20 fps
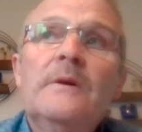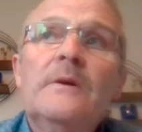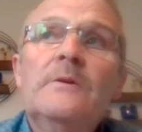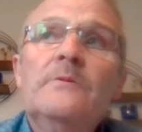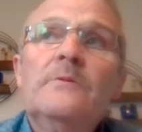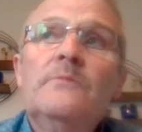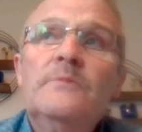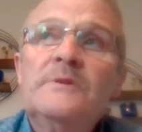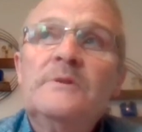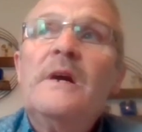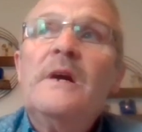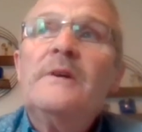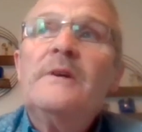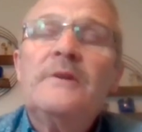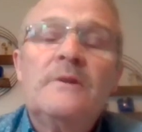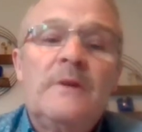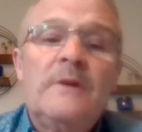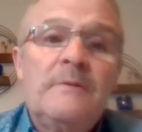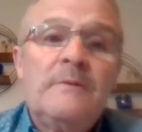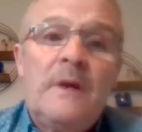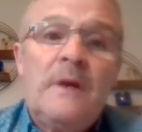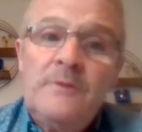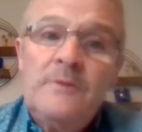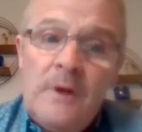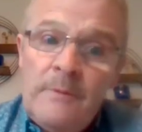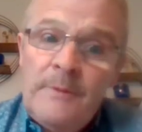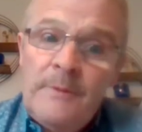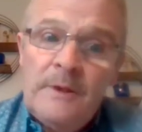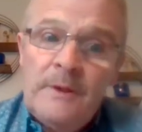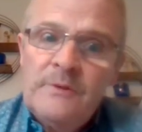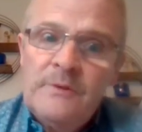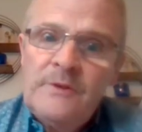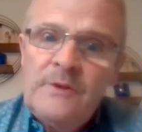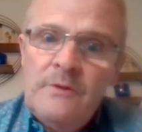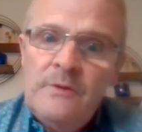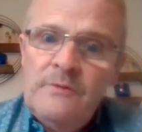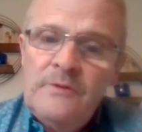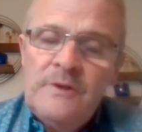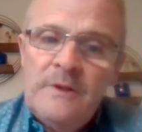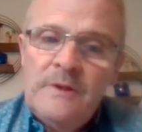we started, and Dominic was
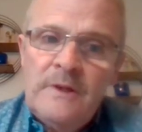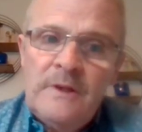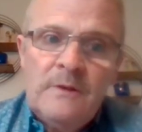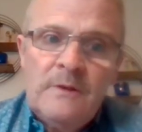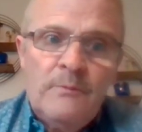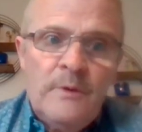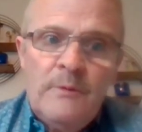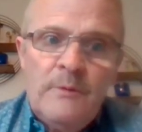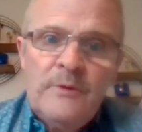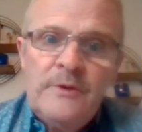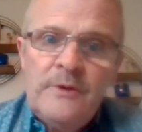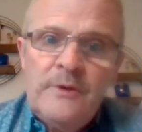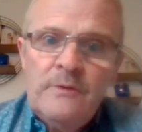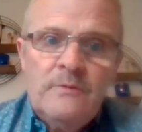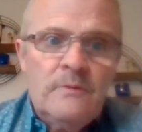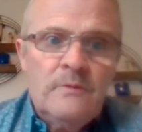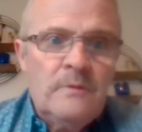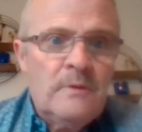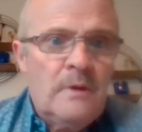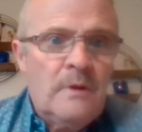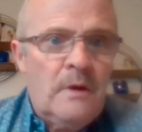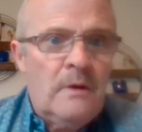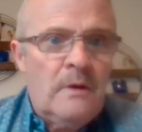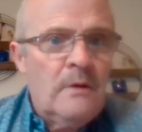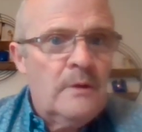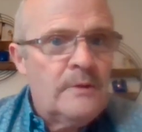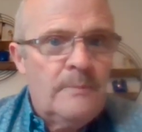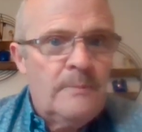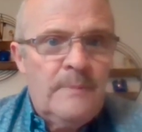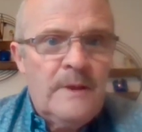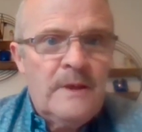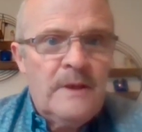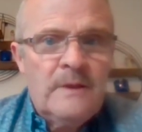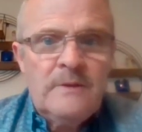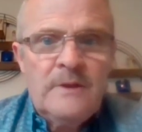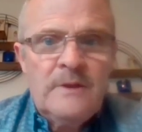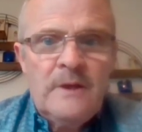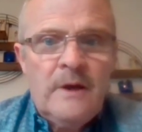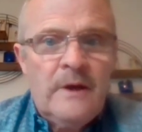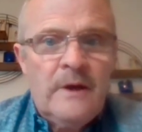huge in England. We were doing all the big,
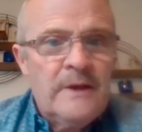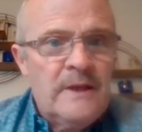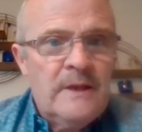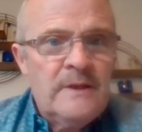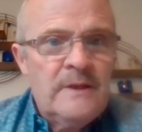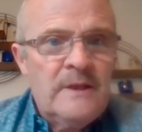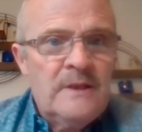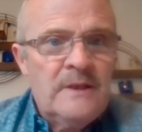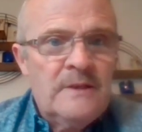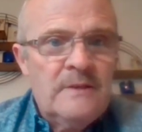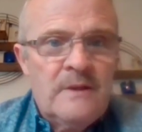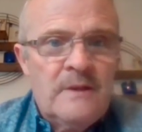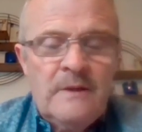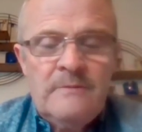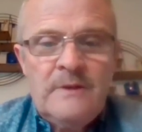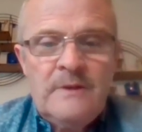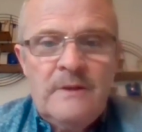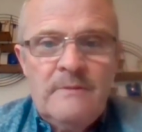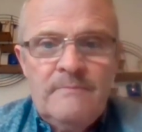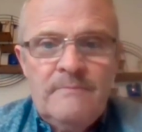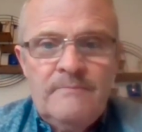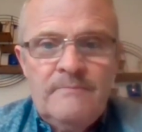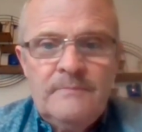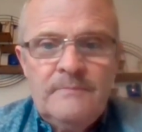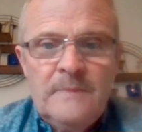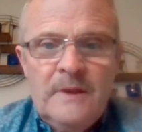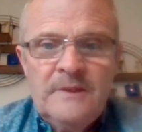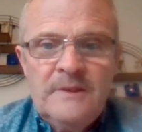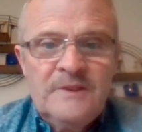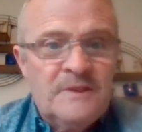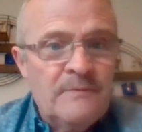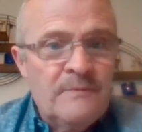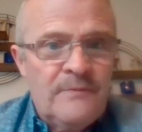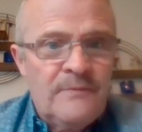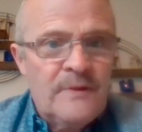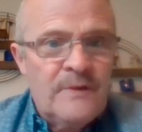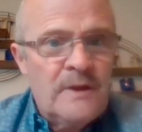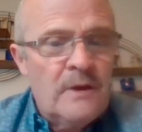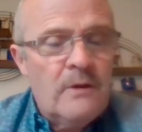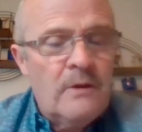the INE, the
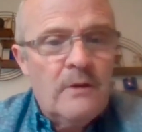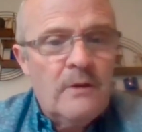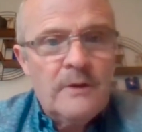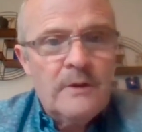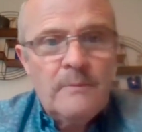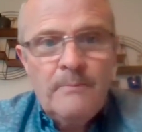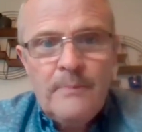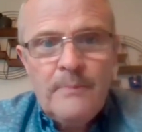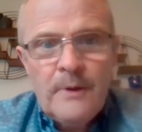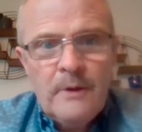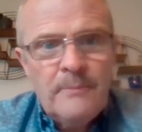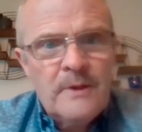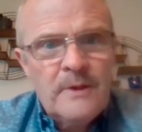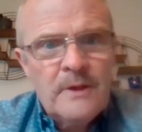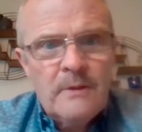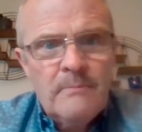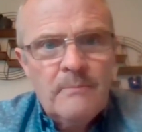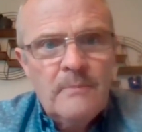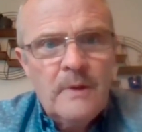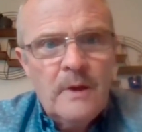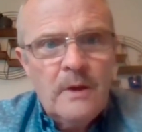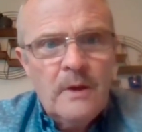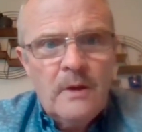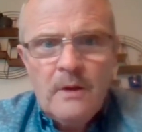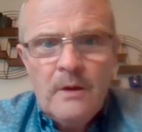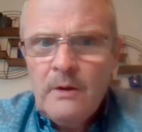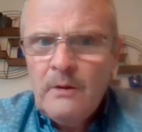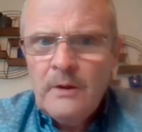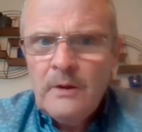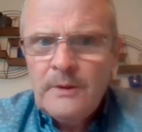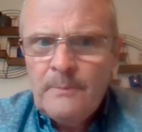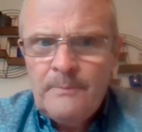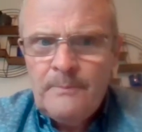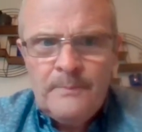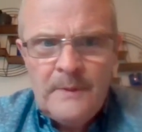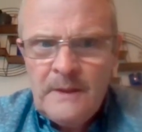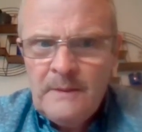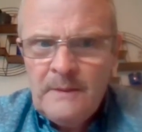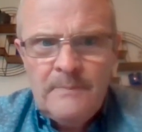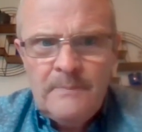Symphony Hall in Birmingham, all the
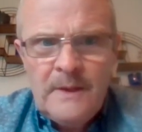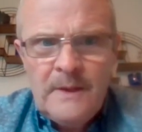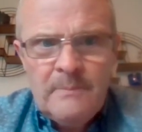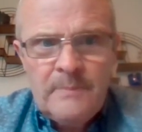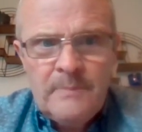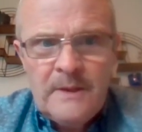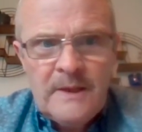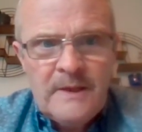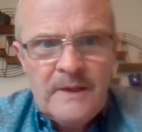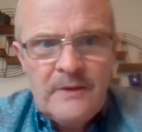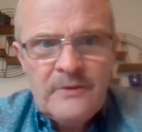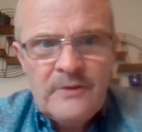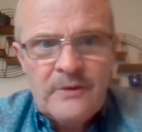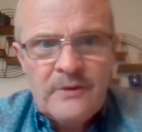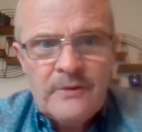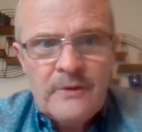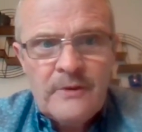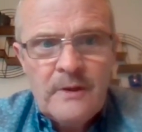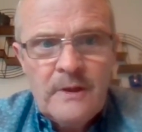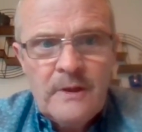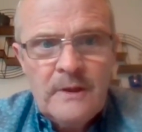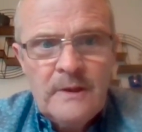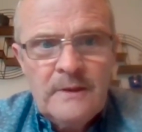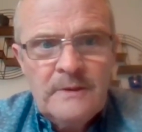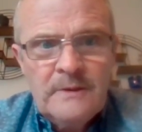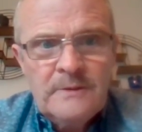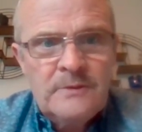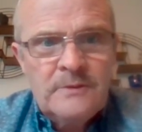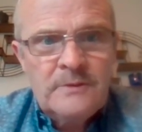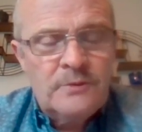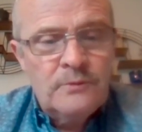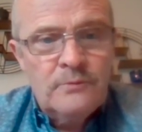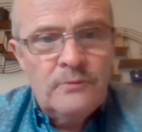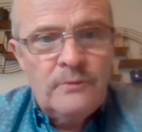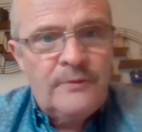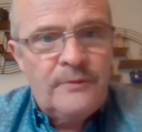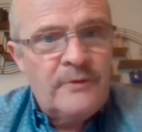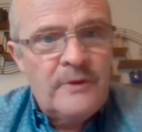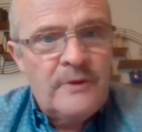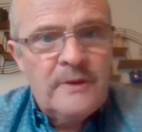big places,
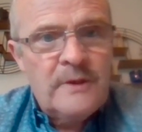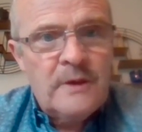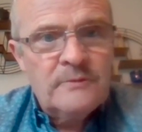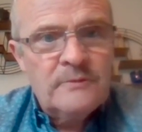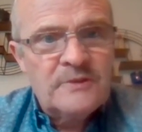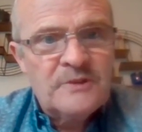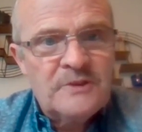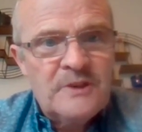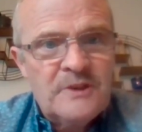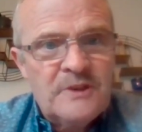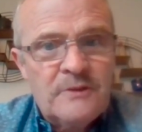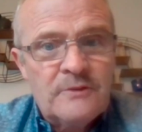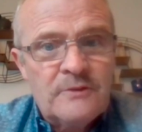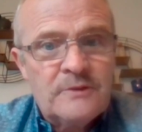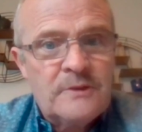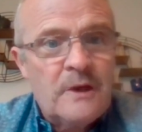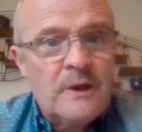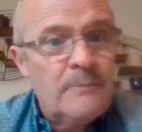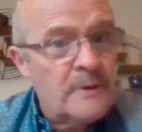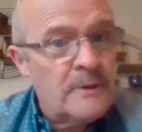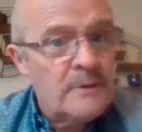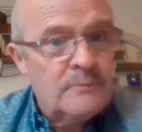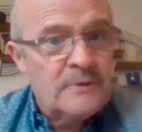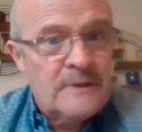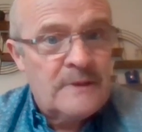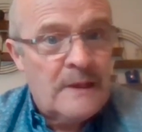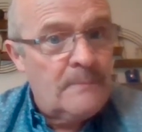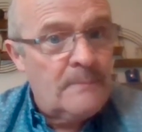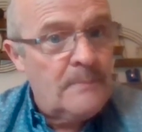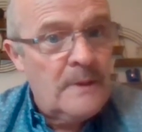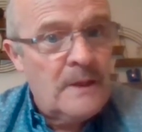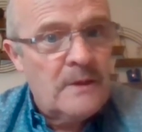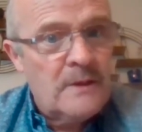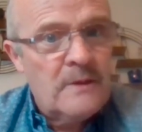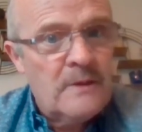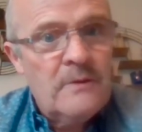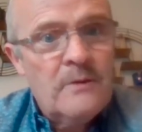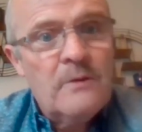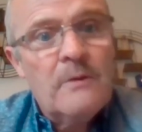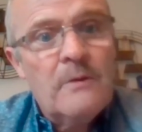2,000-3,000 seaters. Dominic was that big,
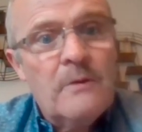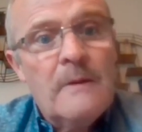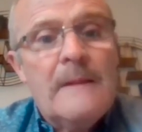you know.